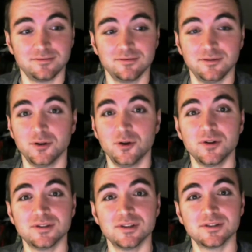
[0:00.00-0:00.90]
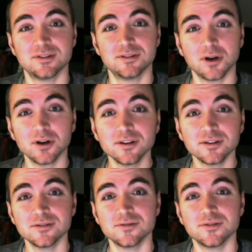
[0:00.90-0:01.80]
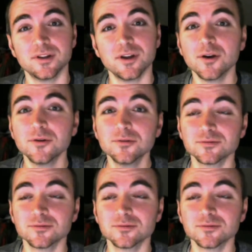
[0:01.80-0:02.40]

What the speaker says: You notice it's dark in this video?